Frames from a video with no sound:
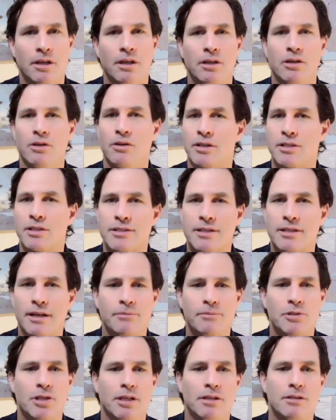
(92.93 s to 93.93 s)
your
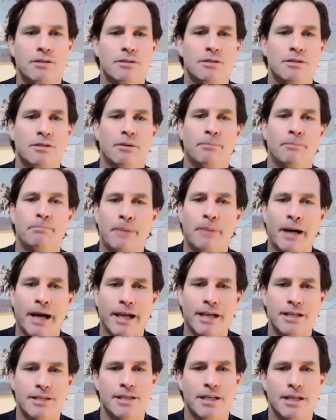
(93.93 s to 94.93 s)
assumptions, your
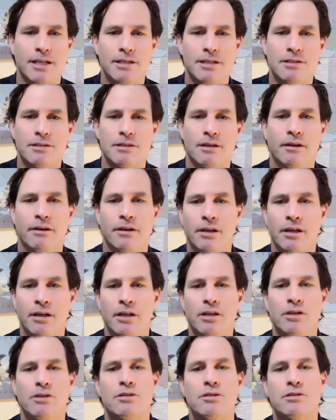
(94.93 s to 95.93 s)
biases,
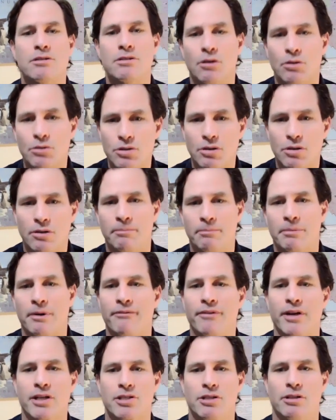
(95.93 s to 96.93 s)
your social and
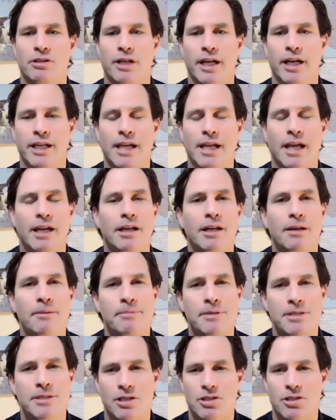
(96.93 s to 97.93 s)
professional identity
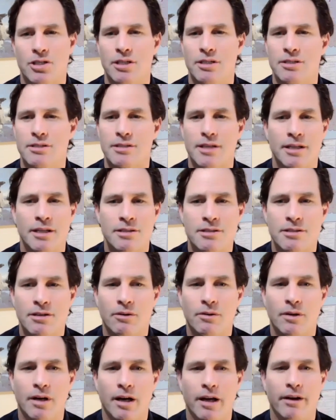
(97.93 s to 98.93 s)
positions, and
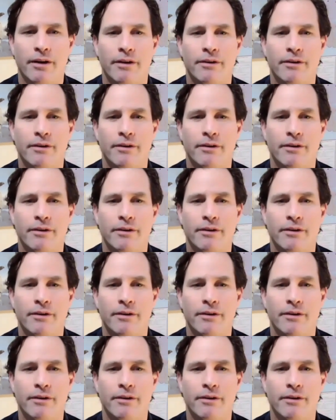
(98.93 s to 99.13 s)
so on.